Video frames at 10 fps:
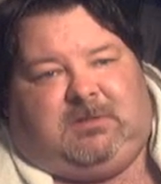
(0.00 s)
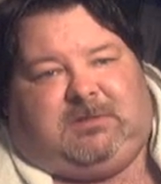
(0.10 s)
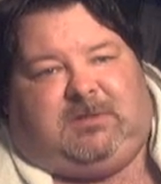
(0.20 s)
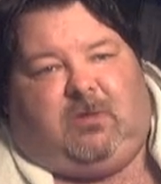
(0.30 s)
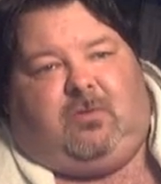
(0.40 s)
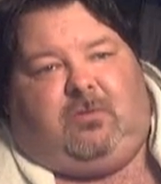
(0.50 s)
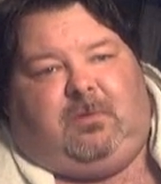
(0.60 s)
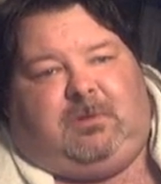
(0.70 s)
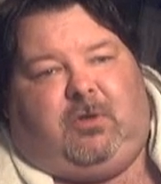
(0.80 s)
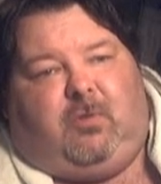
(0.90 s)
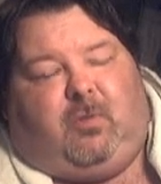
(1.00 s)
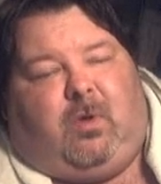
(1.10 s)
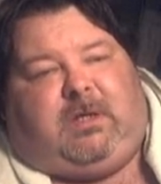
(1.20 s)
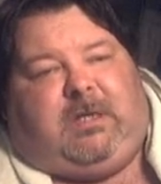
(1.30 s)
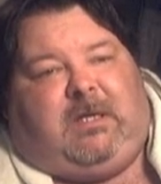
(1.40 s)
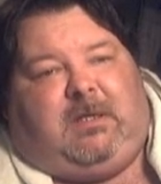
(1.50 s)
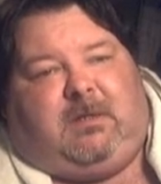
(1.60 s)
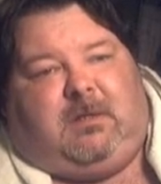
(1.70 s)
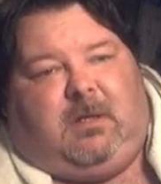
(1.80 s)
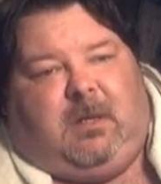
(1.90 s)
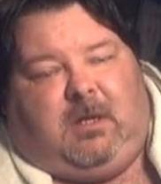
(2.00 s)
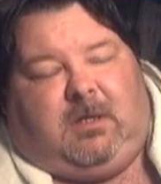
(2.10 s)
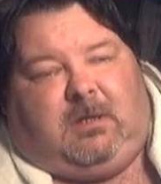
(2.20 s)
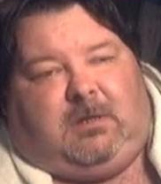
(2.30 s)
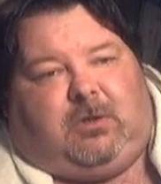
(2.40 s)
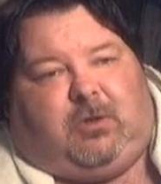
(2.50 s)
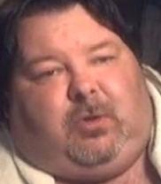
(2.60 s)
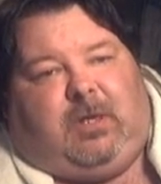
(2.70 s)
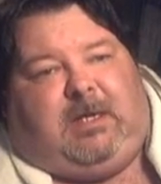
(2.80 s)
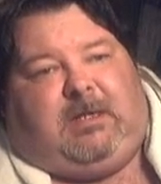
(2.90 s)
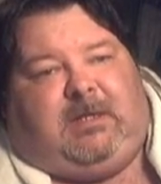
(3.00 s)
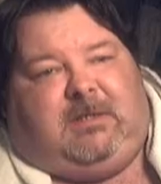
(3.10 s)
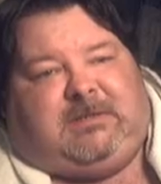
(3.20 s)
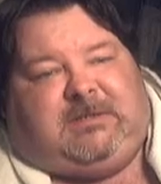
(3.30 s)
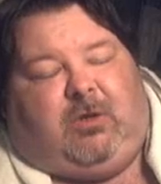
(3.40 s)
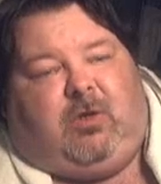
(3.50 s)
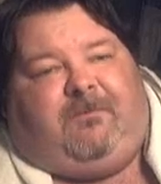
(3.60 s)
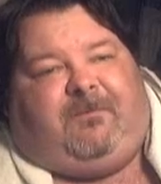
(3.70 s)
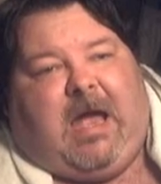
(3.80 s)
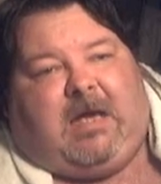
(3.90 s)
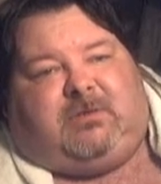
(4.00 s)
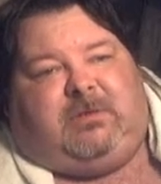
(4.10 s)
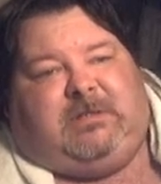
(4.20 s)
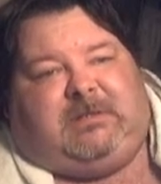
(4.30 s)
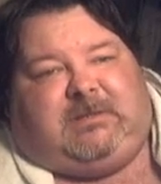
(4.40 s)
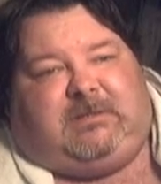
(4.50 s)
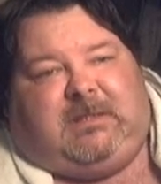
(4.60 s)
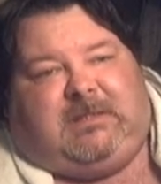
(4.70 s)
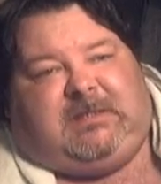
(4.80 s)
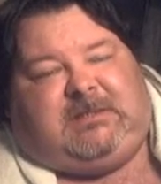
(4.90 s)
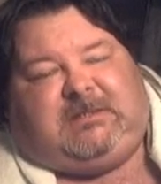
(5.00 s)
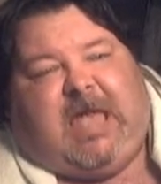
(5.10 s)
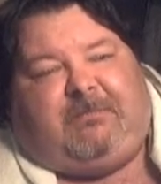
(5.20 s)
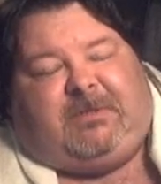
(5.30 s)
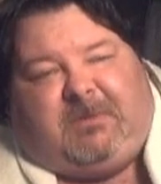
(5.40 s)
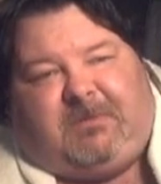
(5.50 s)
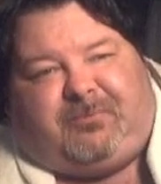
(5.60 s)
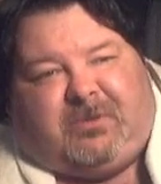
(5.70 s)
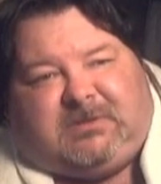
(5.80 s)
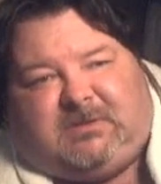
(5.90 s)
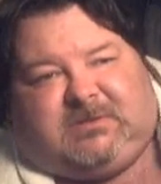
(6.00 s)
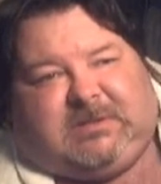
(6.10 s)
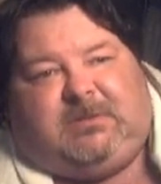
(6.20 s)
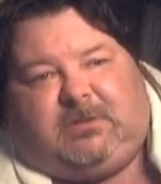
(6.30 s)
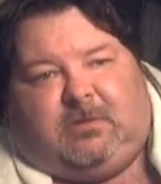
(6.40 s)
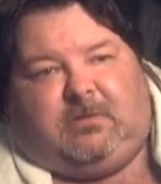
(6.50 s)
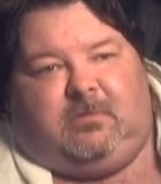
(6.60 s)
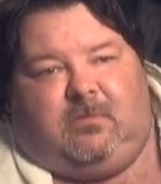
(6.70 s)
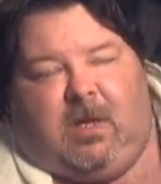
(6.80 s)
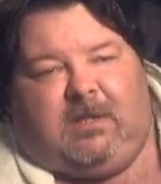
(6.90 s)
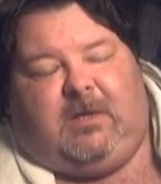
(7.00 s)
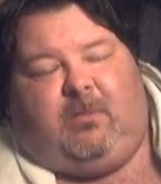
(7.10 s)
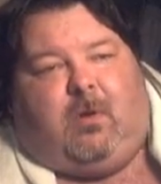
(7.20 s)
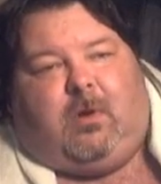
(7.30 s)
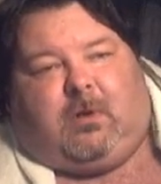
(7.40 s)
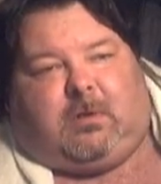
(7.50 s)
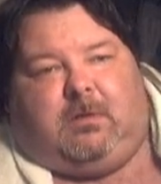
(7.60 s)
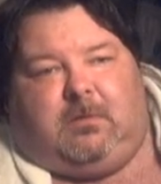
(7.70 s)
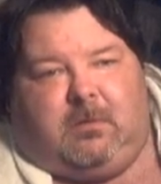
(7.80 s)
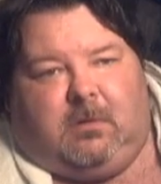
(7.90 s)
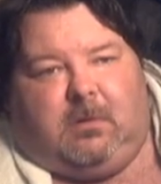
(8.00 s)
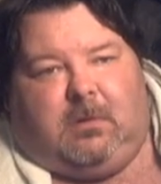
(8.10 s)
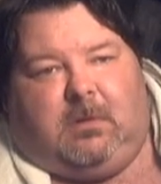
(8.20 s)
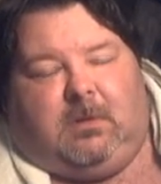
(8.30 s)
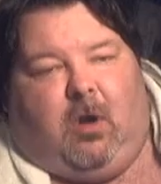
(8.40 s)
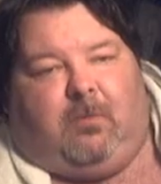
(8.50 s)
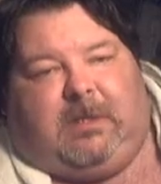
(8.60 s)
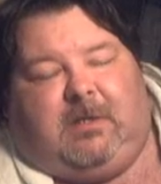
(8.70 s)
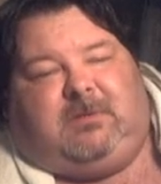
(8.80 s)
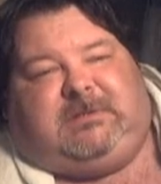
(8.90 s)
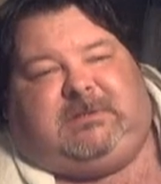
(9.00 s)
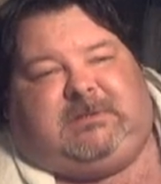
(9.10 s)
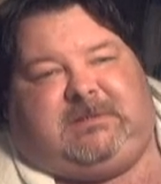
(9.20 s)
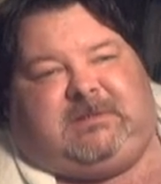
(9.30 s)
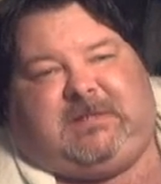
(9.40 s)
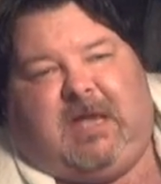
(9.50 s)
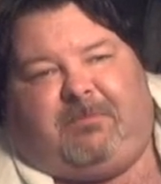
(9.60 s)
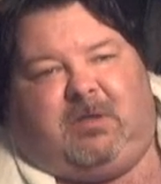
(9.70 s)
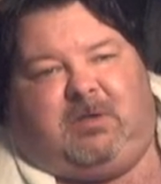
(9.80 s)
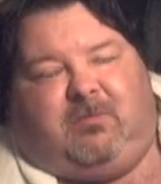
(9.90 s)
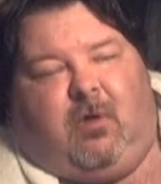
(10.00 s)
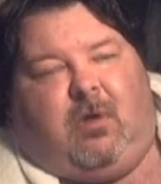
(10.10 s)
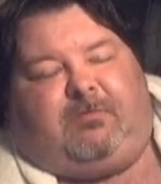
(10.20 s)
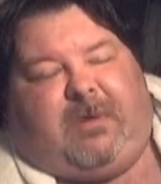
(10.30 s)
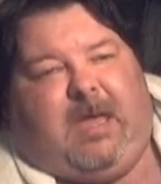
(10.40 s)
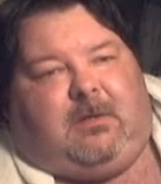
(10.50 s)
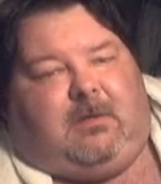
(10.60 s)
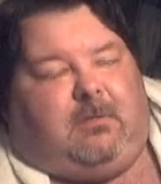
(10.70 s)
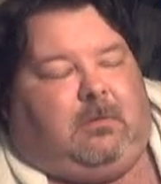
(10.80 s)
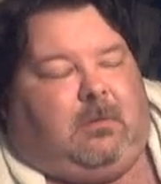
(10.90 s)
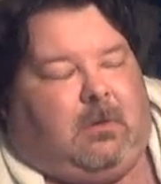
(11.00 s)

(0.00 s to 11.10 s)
So they're working creating solar factories that they just happen to be prisoners under while they work. Hope they don't step on the wrong panel.